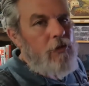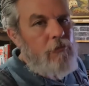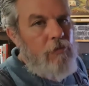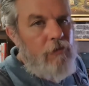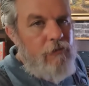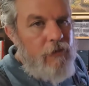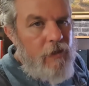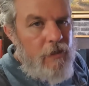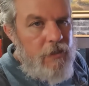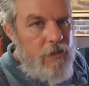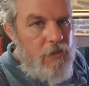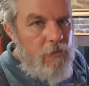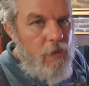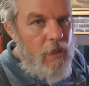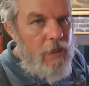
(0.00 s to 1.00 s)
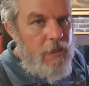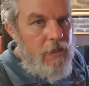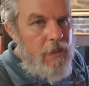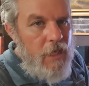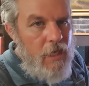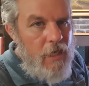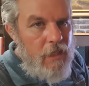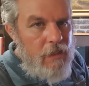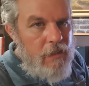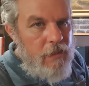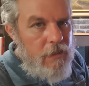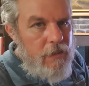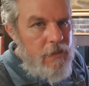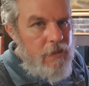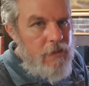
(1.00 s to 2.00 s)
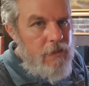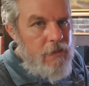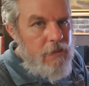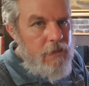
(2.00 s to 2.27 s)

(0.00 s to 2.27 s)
prefer to dwell in darkness?